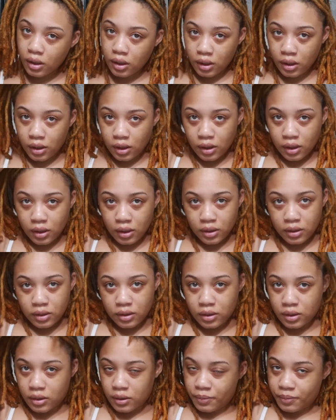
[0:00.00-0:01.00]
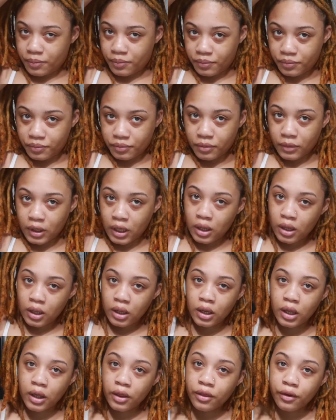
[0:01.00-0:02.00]
And
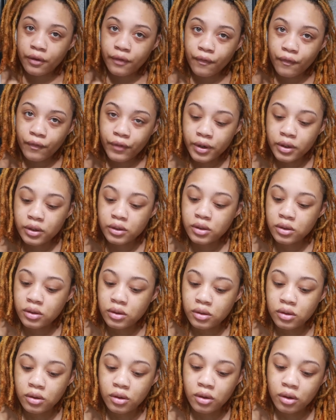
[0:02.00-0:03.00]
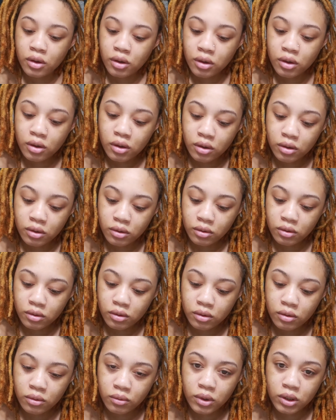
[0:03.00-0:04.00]
now the first girl,
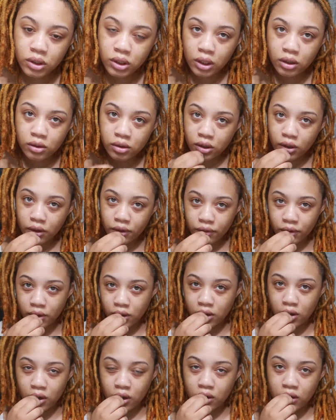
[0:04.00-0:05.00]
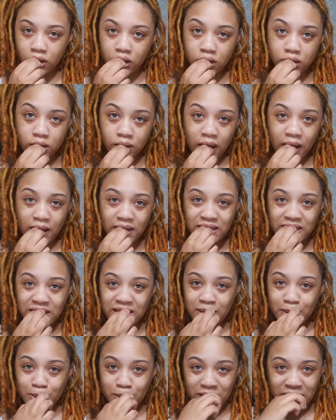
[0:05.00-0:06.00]
which I don't know if the other girl is or not,
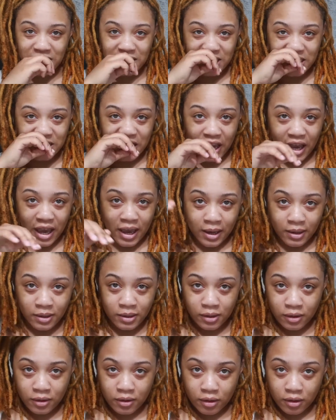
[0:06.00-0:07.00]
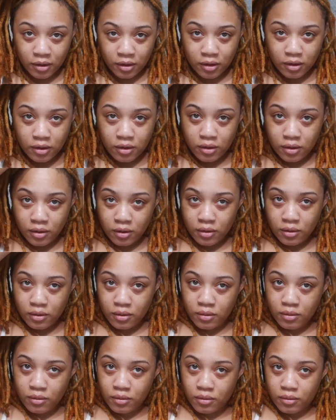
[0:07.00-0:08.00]
but they added another
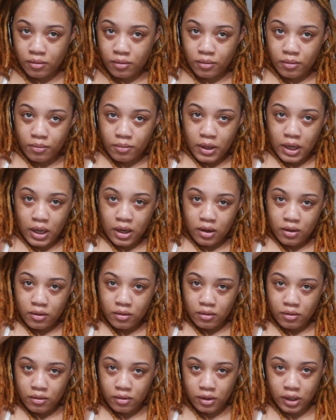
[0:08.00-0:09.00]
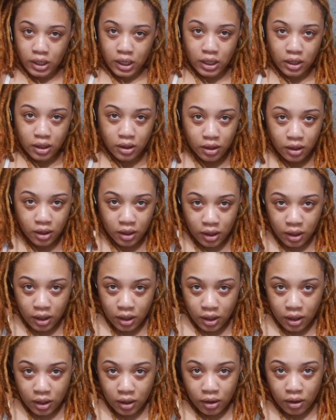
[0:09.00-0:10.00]
rubber band, like
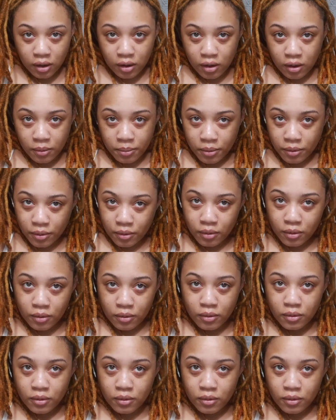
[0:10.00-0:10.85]
a couple,